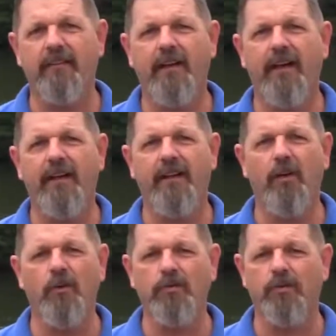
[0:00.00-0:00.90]
that it
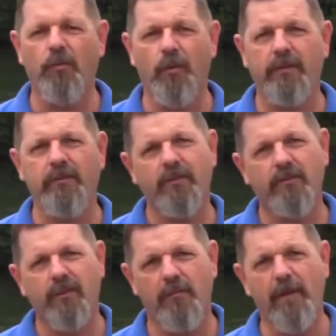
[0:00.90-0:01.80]
goes from one
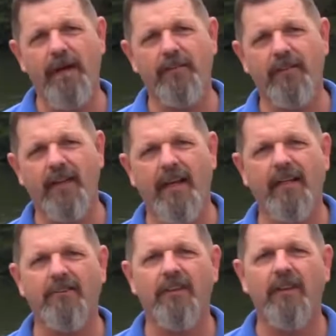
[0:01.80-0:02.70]
termite to the
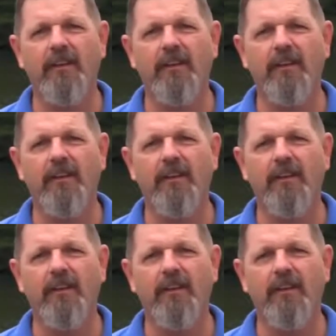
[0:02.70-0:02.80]
next.